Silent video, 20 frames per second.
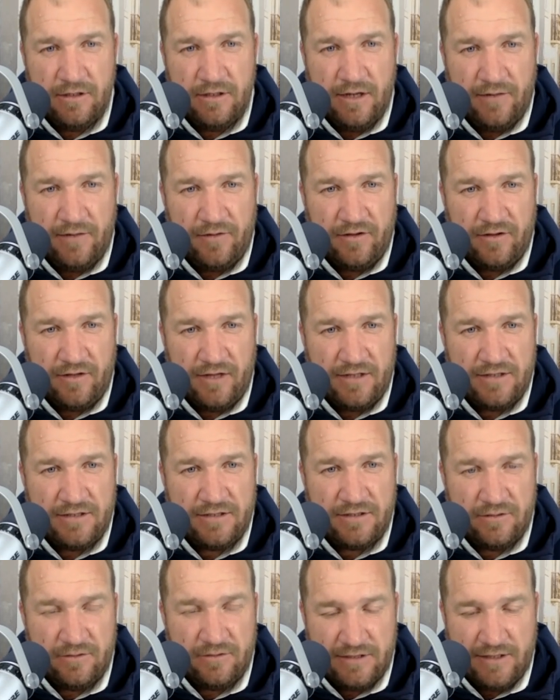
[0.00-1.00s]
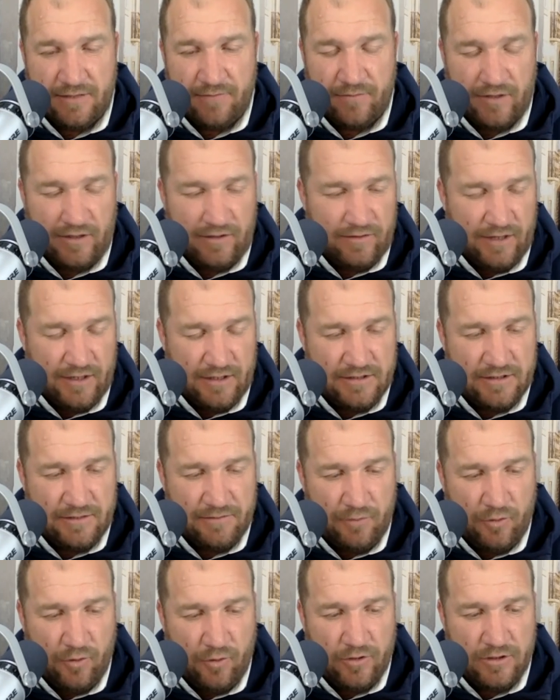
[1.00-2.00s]
I think that's still something that's
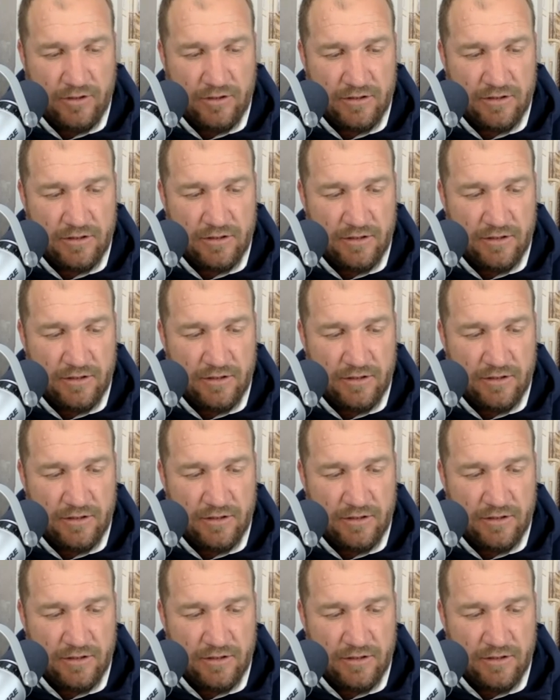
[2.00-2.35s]
important,